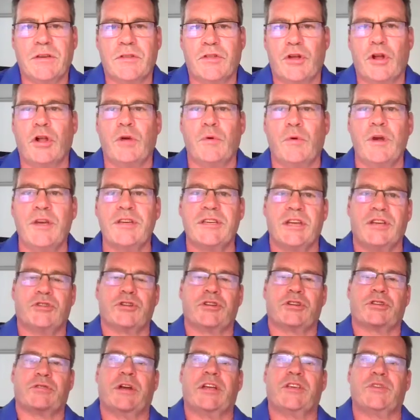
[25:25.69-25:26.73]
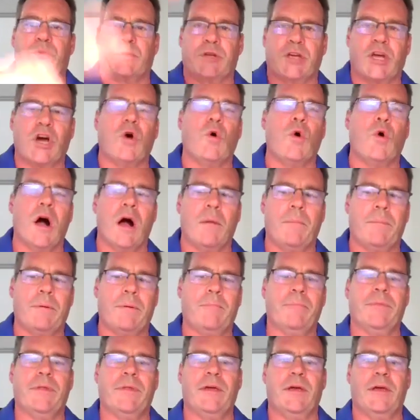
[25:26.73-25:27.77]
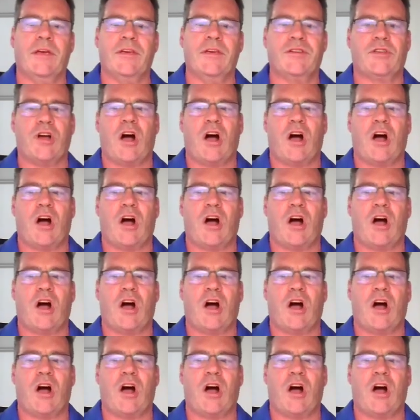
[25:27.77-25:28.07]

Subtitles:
The only reason interest rates would go up is